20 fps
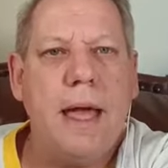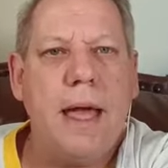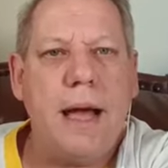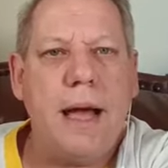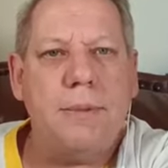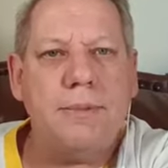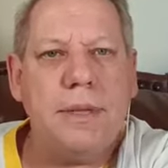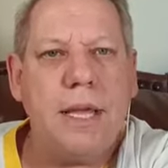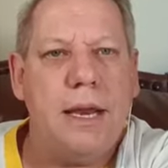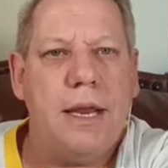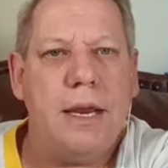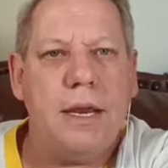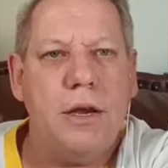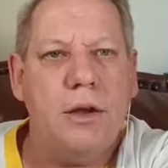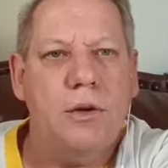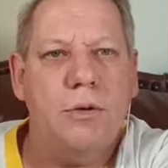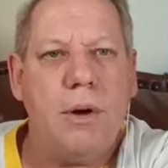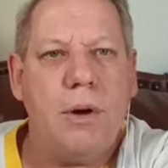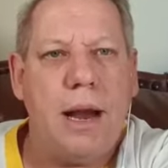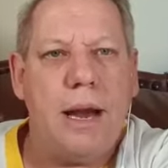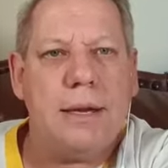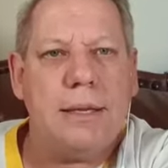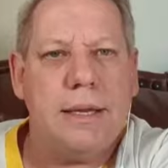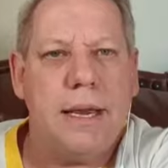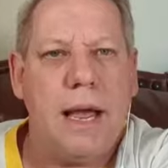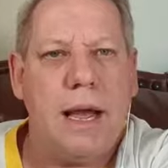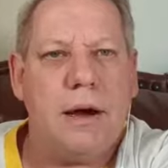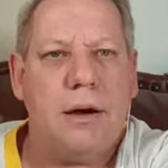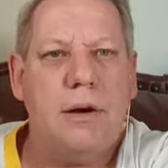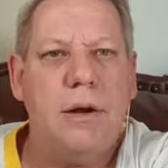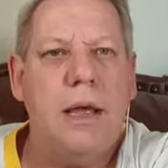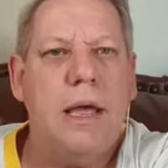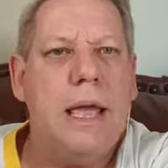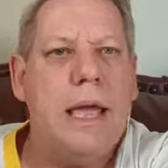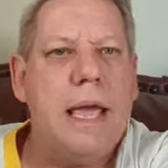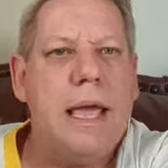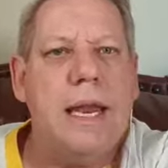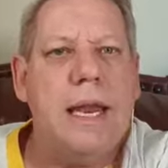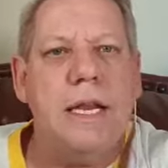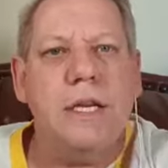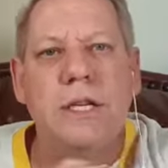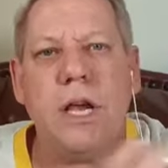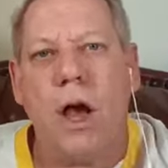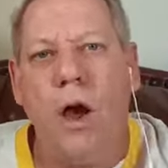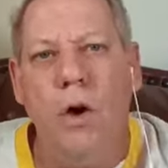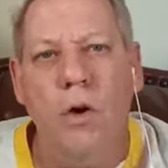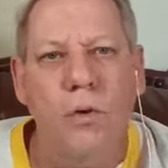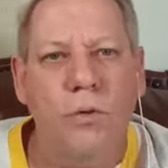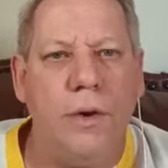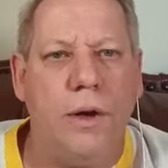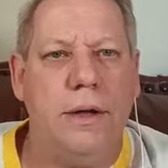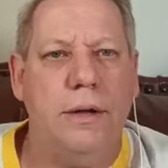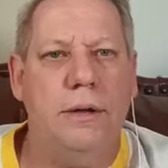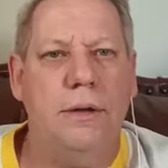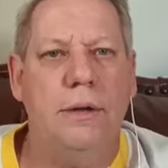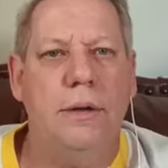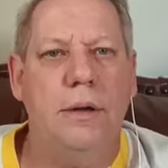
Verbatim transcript: I'm telling you right now, it is over.